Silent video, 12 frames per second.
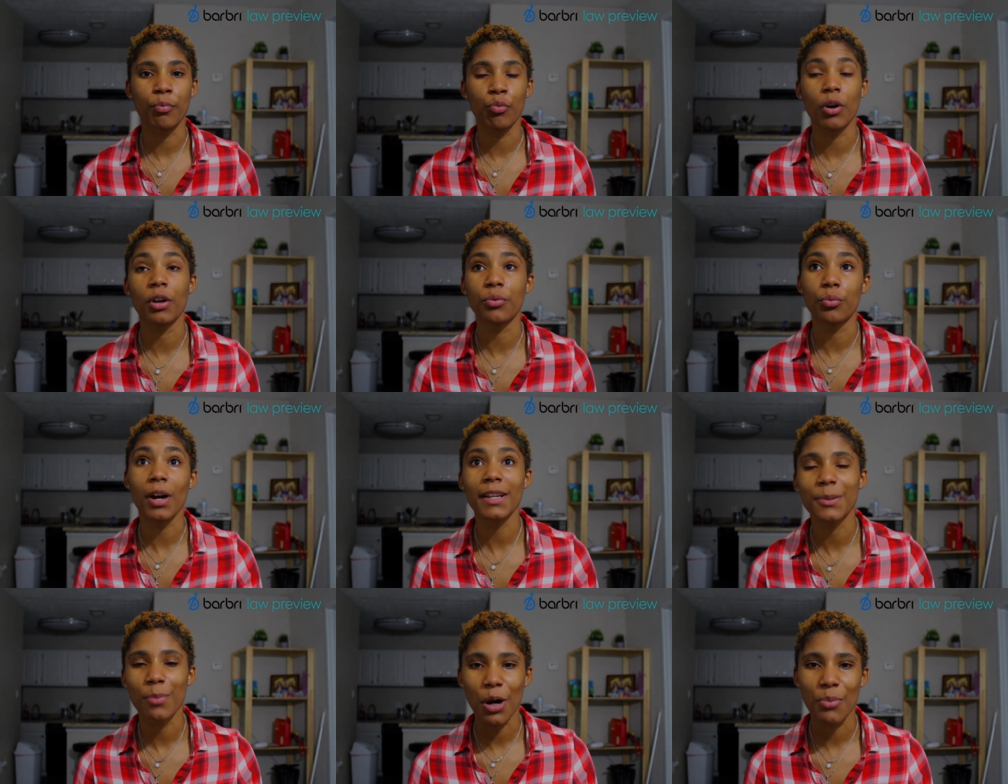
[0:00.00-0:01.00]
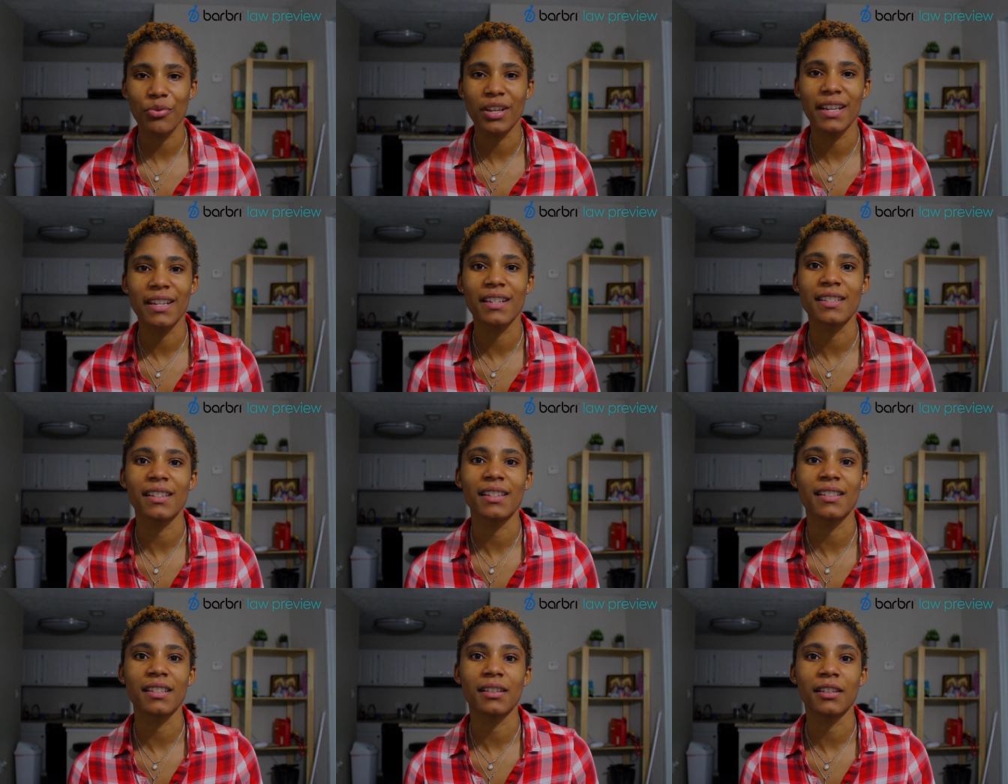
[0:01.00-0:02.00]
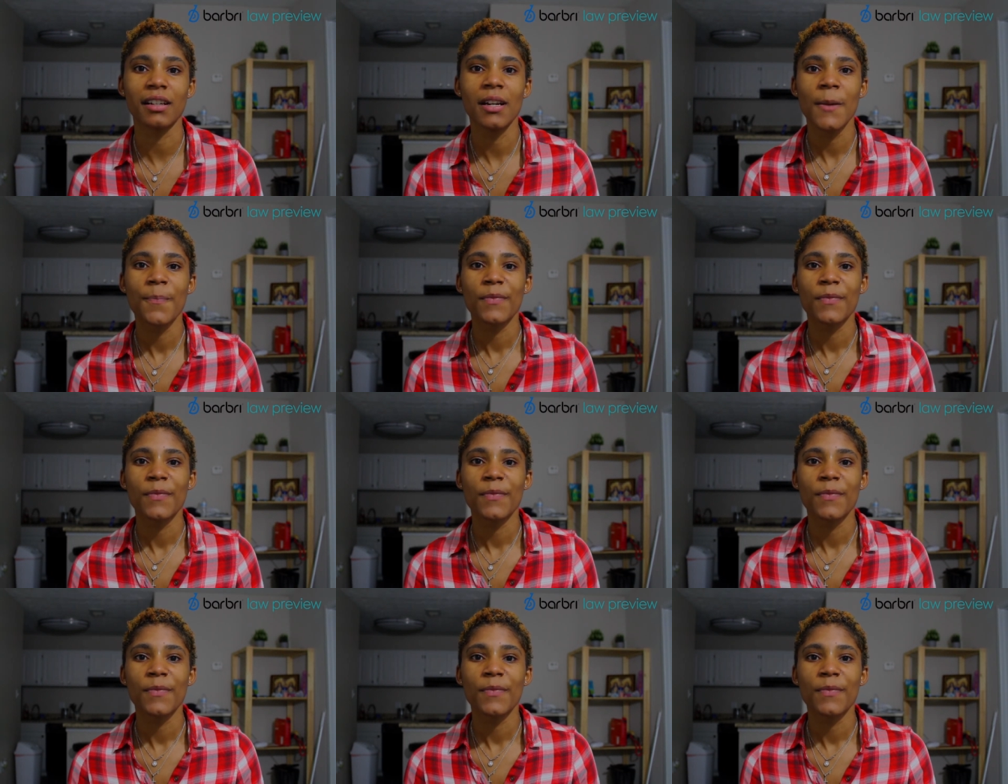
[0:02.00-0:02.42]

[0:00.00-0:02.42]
what Barbri is, it is a